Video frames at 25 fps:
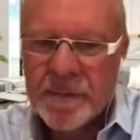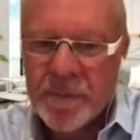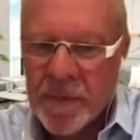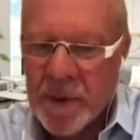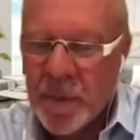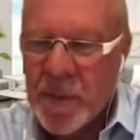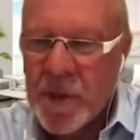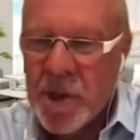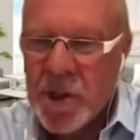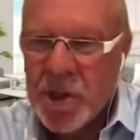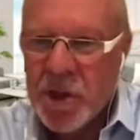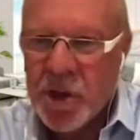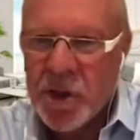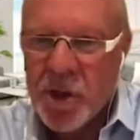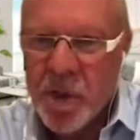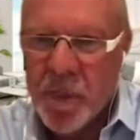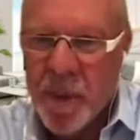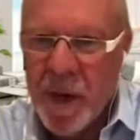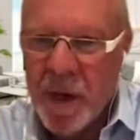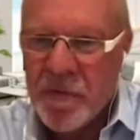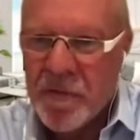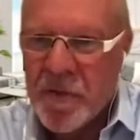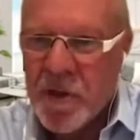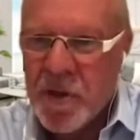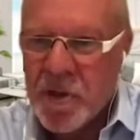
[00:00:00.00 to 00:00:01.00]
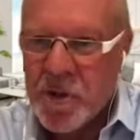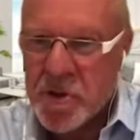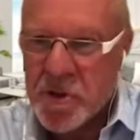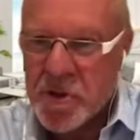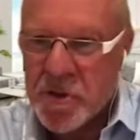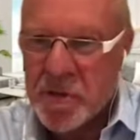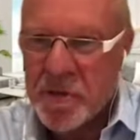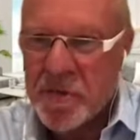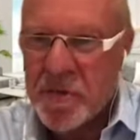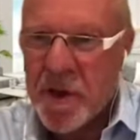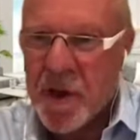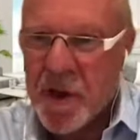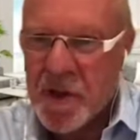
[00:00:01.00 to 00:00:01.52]
let me show you my features
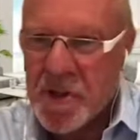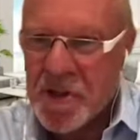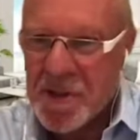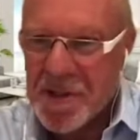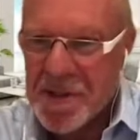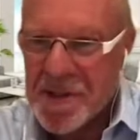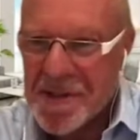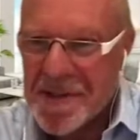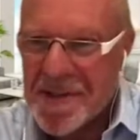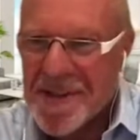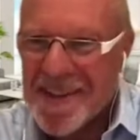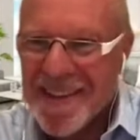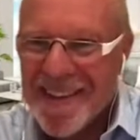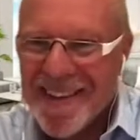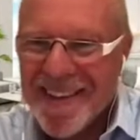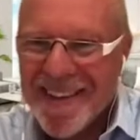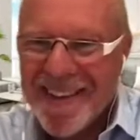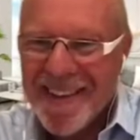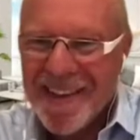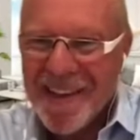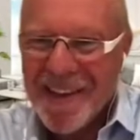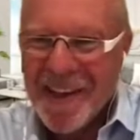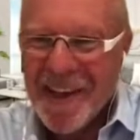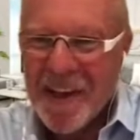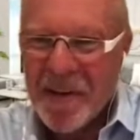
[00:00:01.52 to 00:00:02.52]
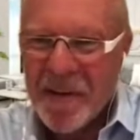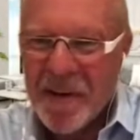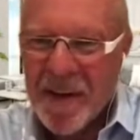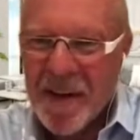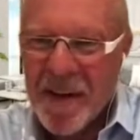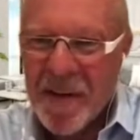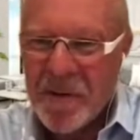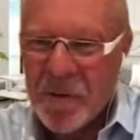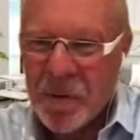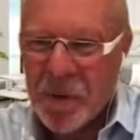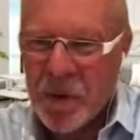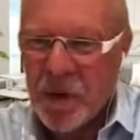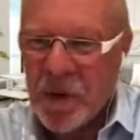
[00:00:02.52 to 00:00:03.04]
and functions have,
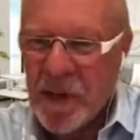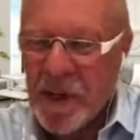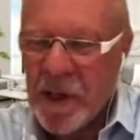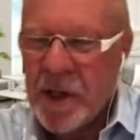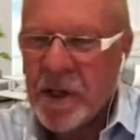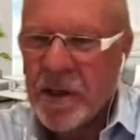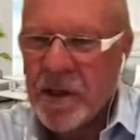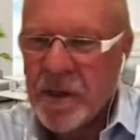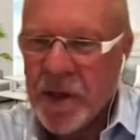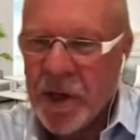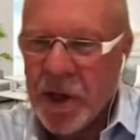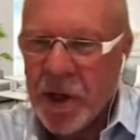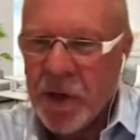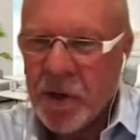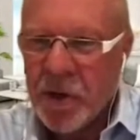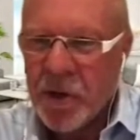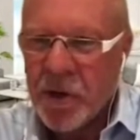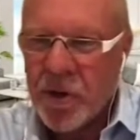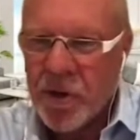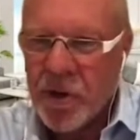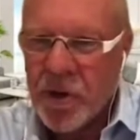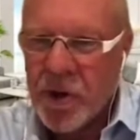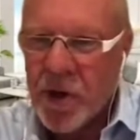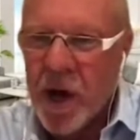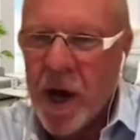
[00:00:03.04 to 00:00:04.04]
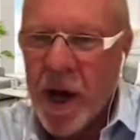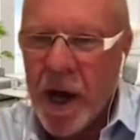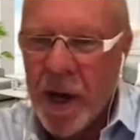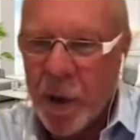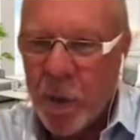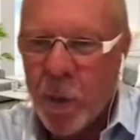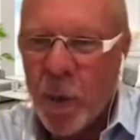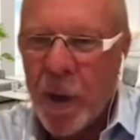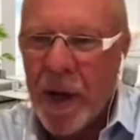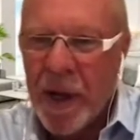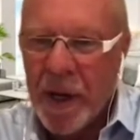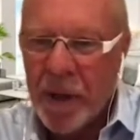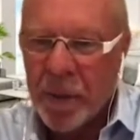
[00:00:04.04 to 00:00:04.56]
have really you know gone
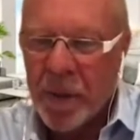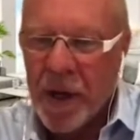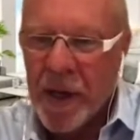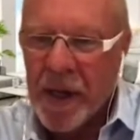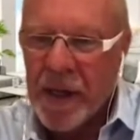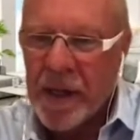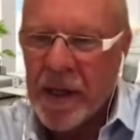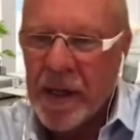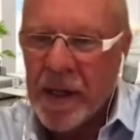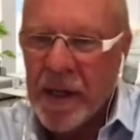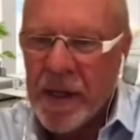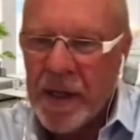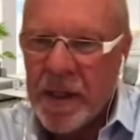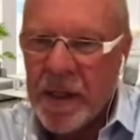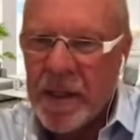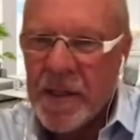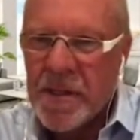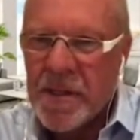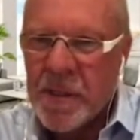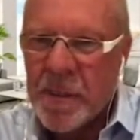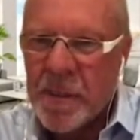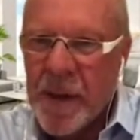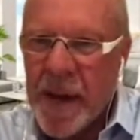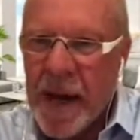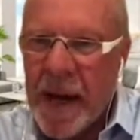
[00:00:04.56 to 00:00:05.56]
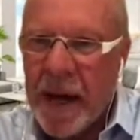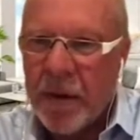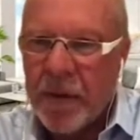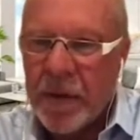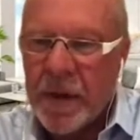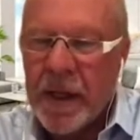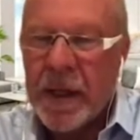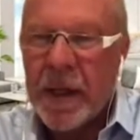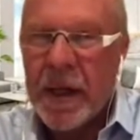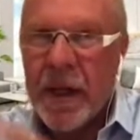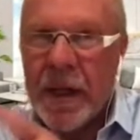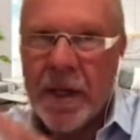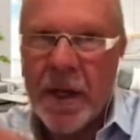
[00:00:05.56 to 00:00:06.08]
away right it, it is
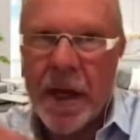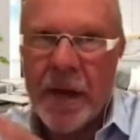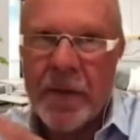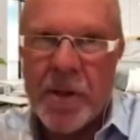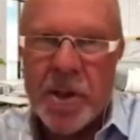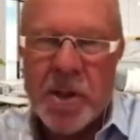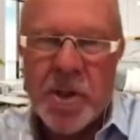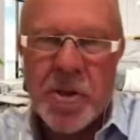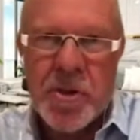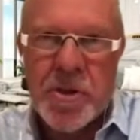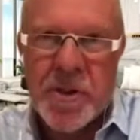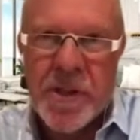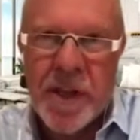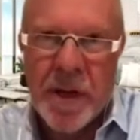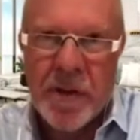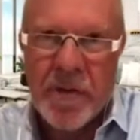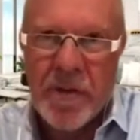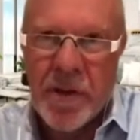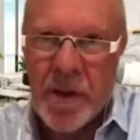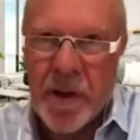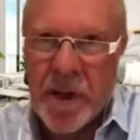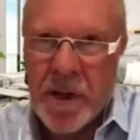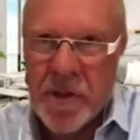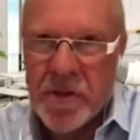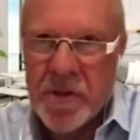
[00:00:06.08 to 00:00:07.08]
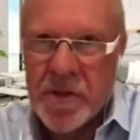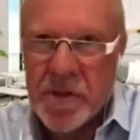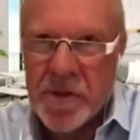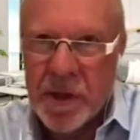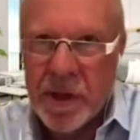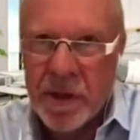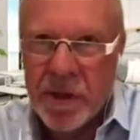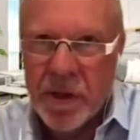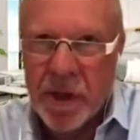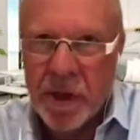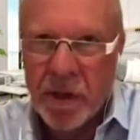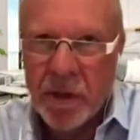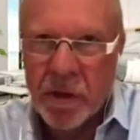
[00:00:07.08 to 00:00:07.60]
about and, and i think you said a very
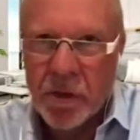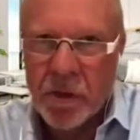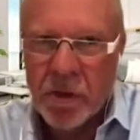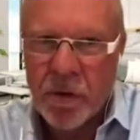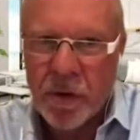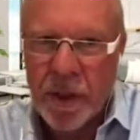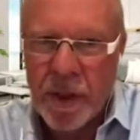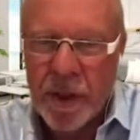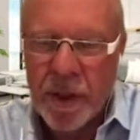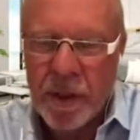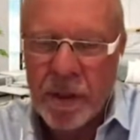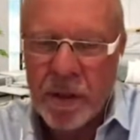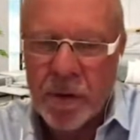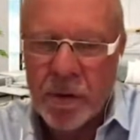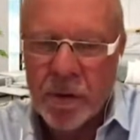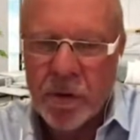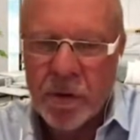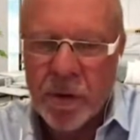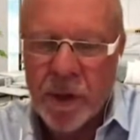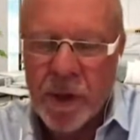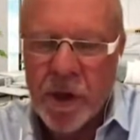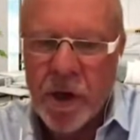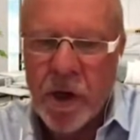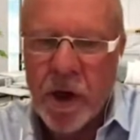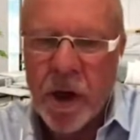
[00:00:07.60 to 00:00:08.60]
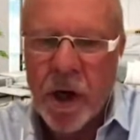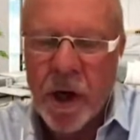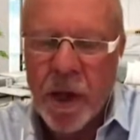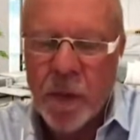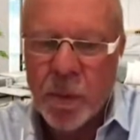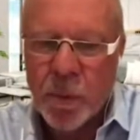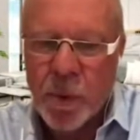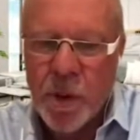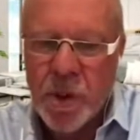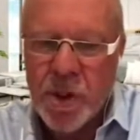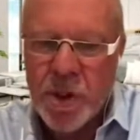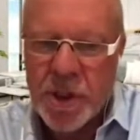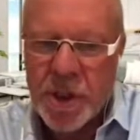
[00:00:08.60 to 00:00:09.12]
interesting thing early early
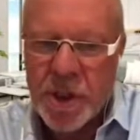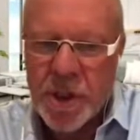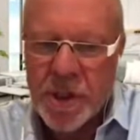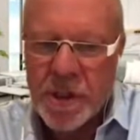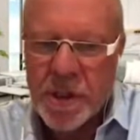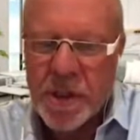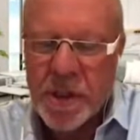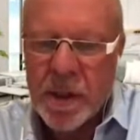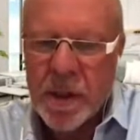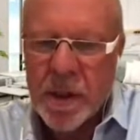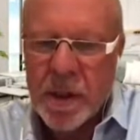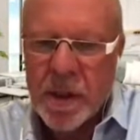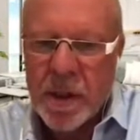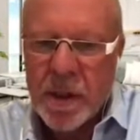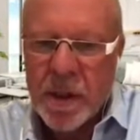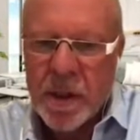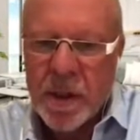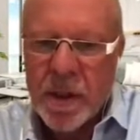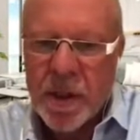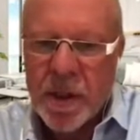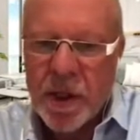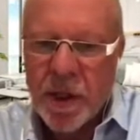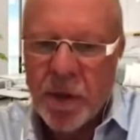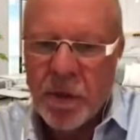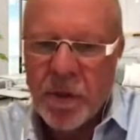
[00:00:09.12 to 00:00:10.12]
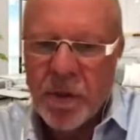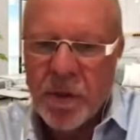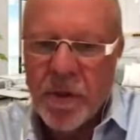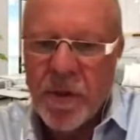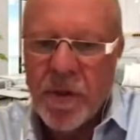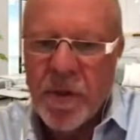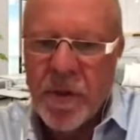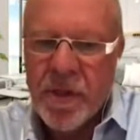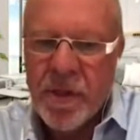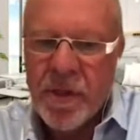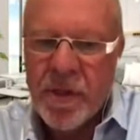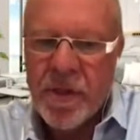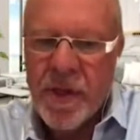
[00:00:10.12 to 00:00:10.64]
on which is you know
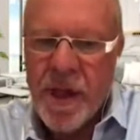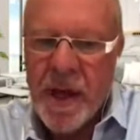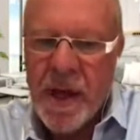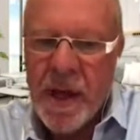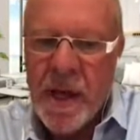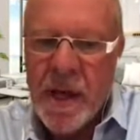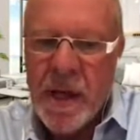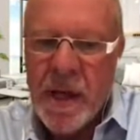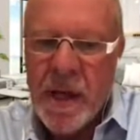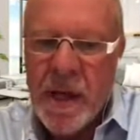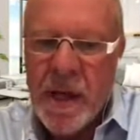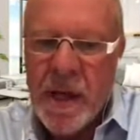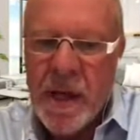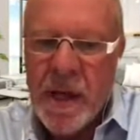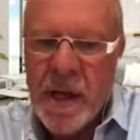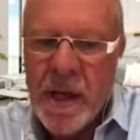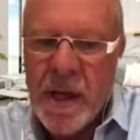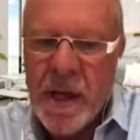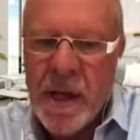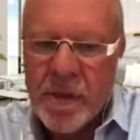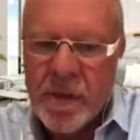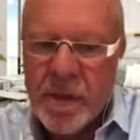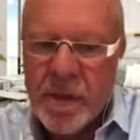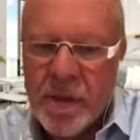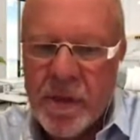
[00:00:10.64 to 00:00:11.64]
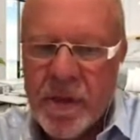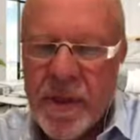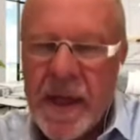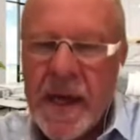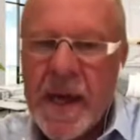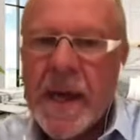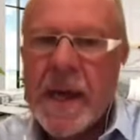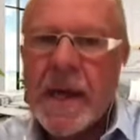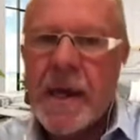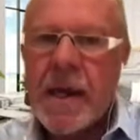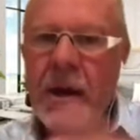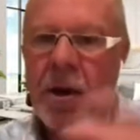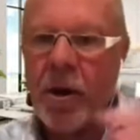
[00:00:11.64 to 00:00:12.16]
they
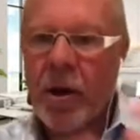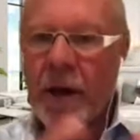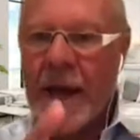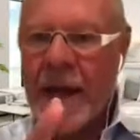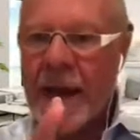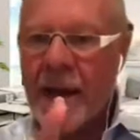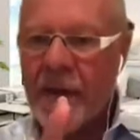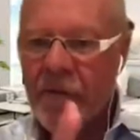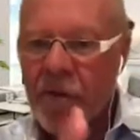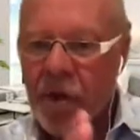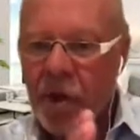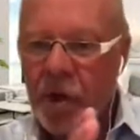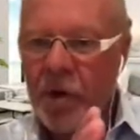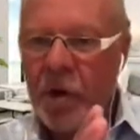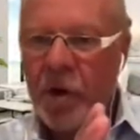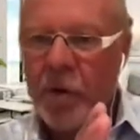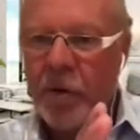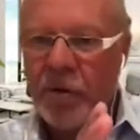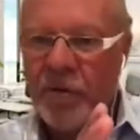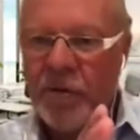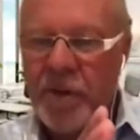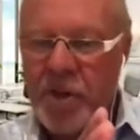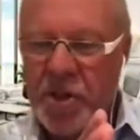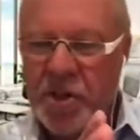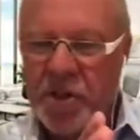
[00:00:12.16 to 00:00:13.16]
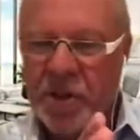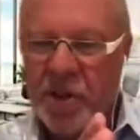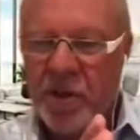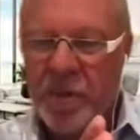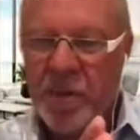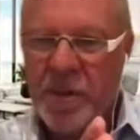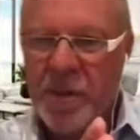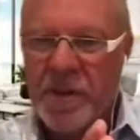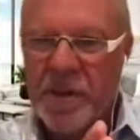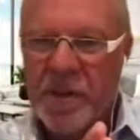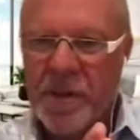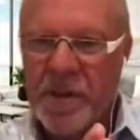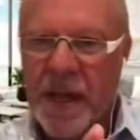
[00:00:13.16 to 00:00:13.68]
they have their own vision of the
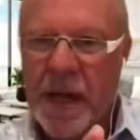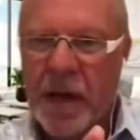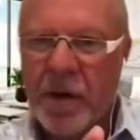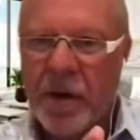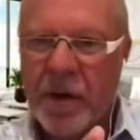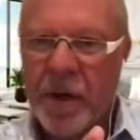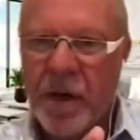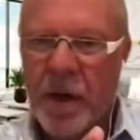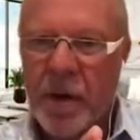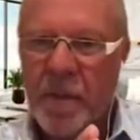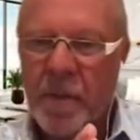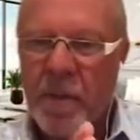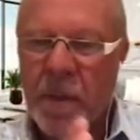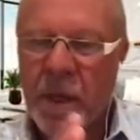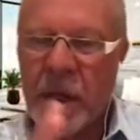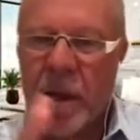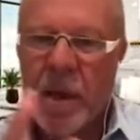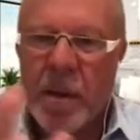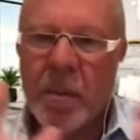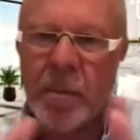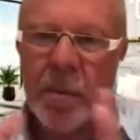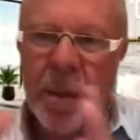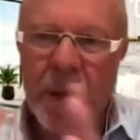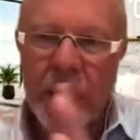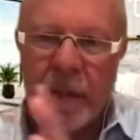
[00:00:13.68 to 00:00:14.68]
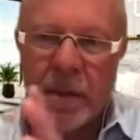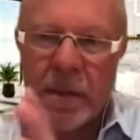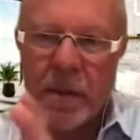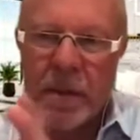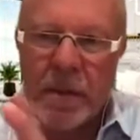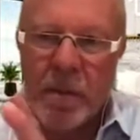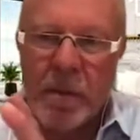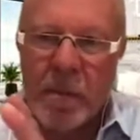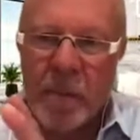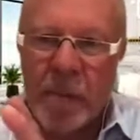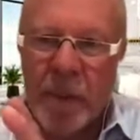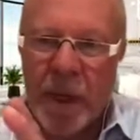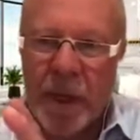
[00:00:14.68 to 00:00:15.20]
business outcome
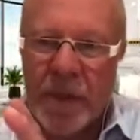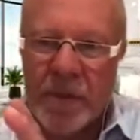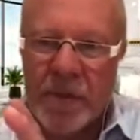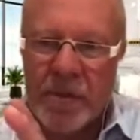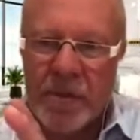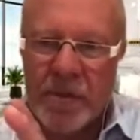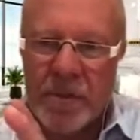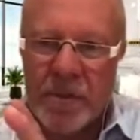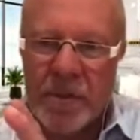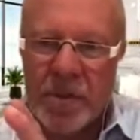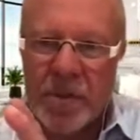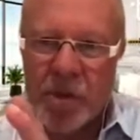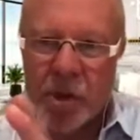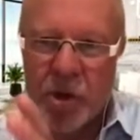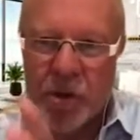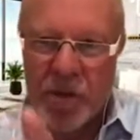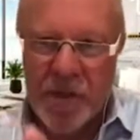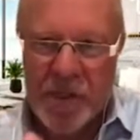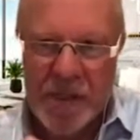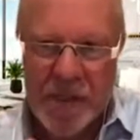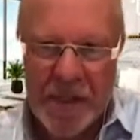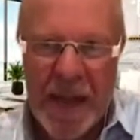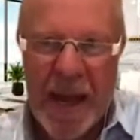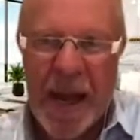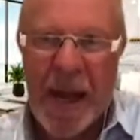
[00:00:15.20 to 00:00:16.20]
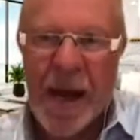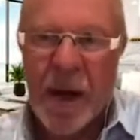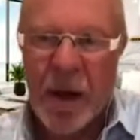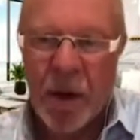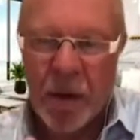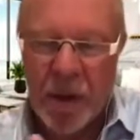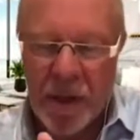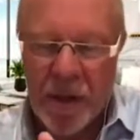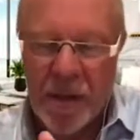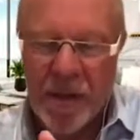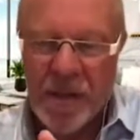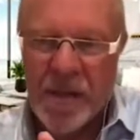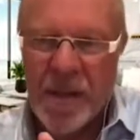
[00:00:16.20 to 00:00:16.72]
but but
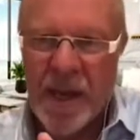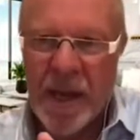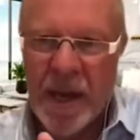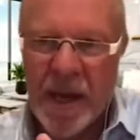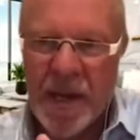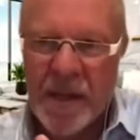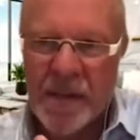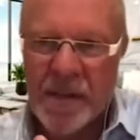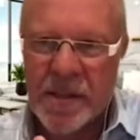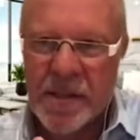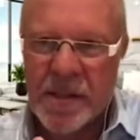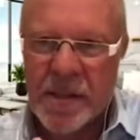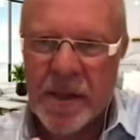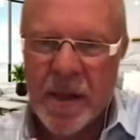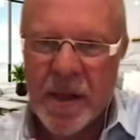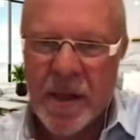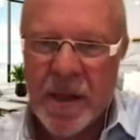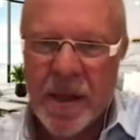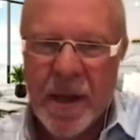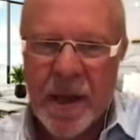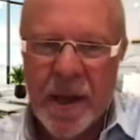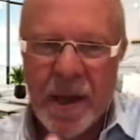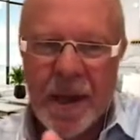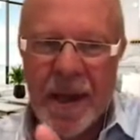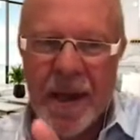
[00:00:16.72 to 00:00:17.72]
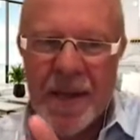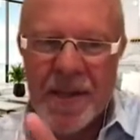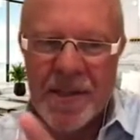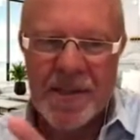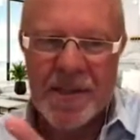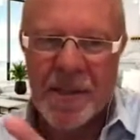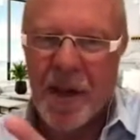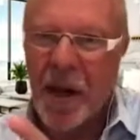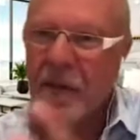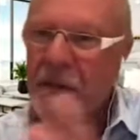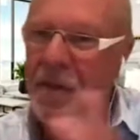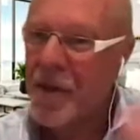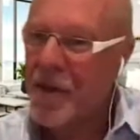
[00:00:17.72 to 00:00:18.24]
ServiceNow in this case has
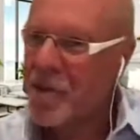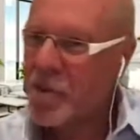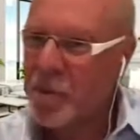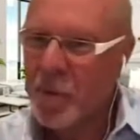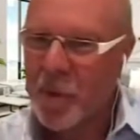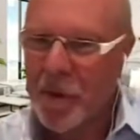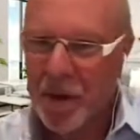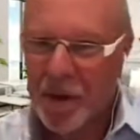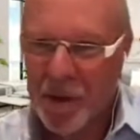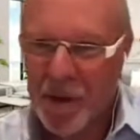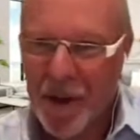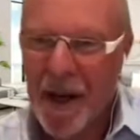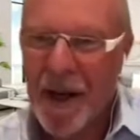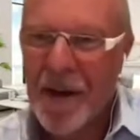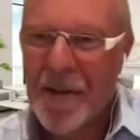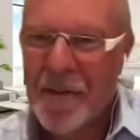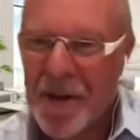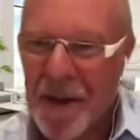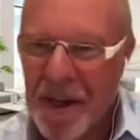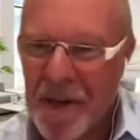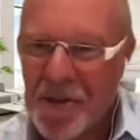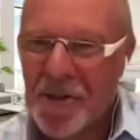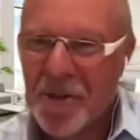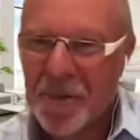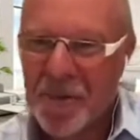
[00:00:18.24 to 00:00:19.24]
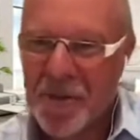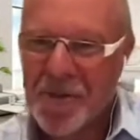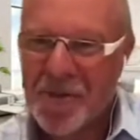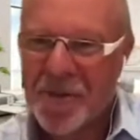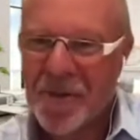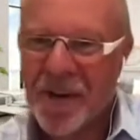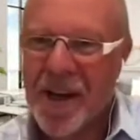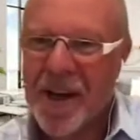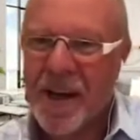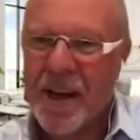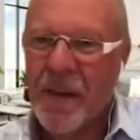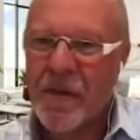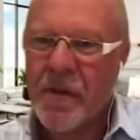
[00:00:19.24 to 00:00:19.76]
done this with a lot of customers, right?